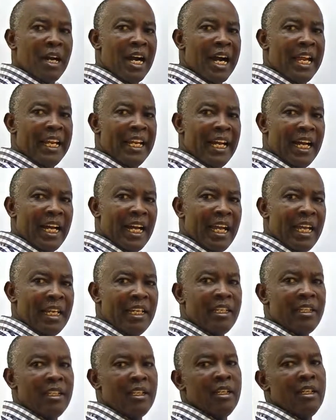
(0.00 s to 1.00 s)
an ion
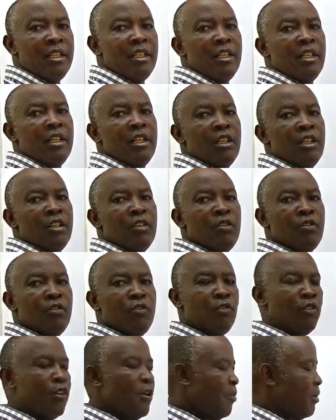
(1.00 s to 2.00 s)
to
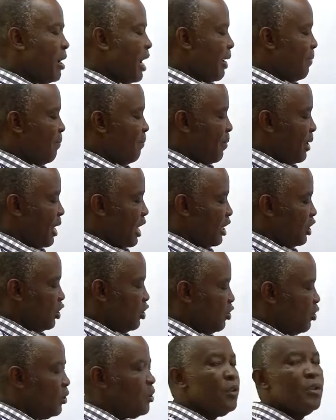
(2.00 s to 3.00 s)
form a
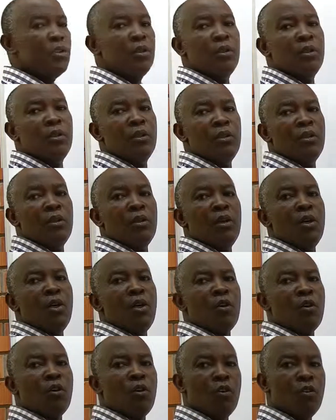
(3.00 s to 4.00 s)
partial
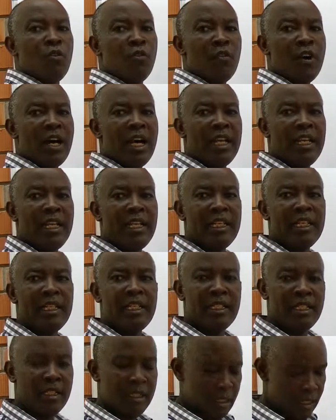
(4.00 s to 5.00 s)

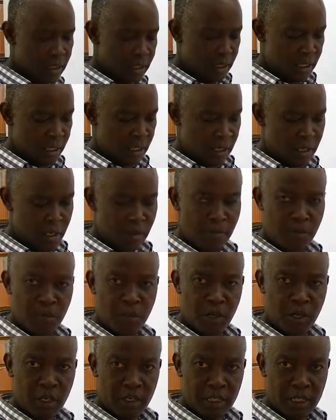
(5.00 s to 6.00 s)
covalent
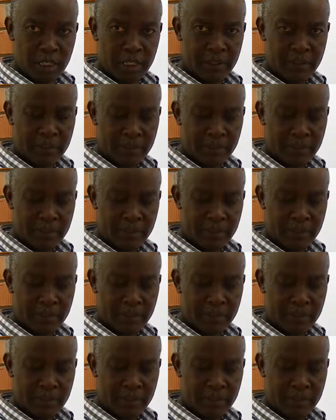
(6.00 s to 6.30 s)
bond.